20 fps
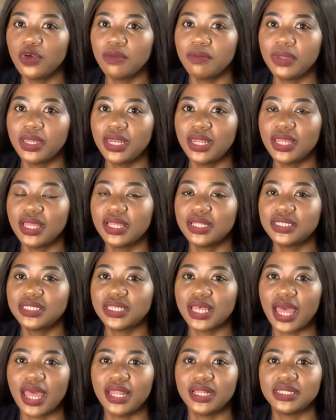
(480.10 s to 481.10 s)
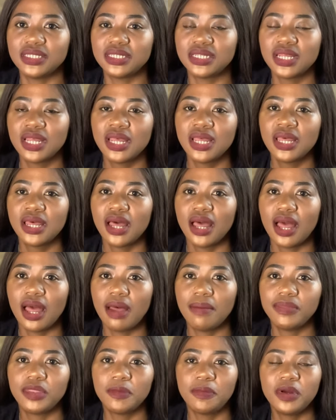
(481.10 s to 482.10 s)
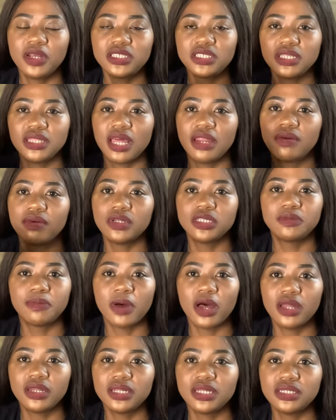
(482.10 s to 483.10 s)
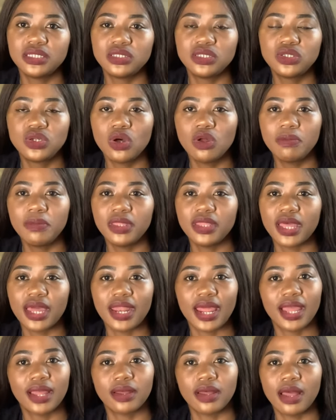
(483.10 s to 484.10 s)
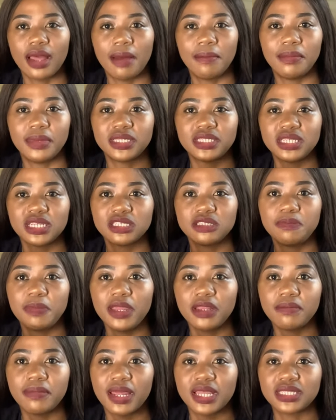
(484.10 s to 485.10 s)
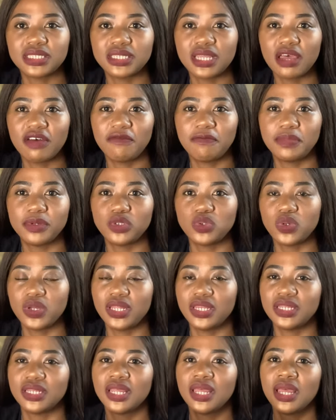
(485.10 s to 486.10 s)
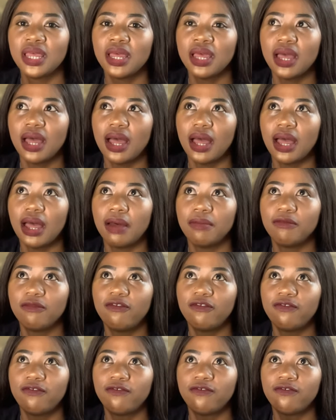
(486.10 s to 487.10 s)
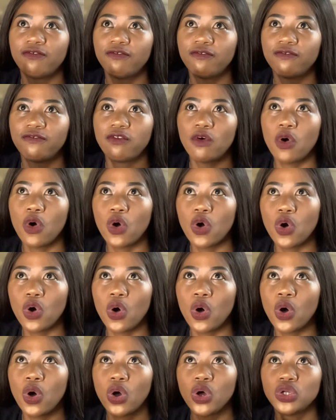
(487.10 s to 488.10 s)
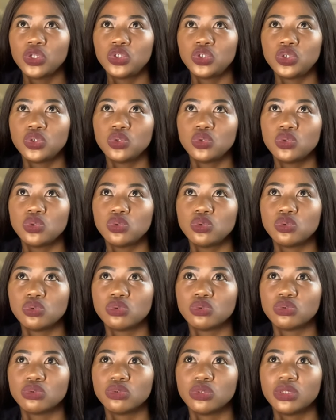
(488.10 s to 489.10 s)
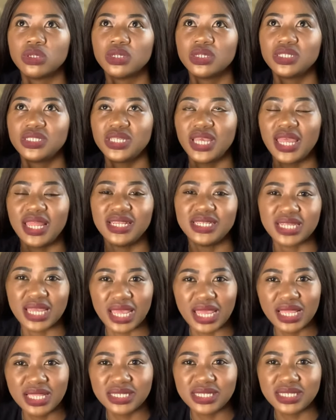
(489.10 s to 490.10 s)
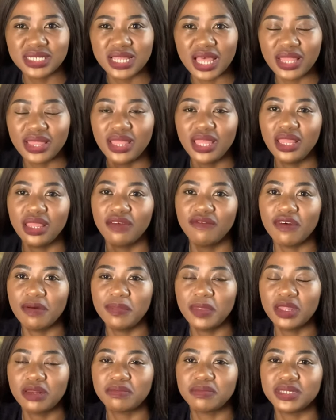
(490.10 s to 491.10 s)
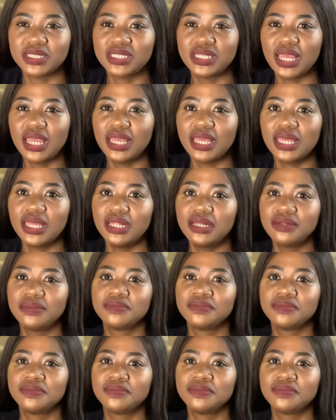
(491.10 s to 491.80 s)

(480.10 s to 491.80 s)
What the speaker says: minutes, and the person that responded told me that I must expect my stuff between 4 to 10 days, I think, if I'm not mistaken.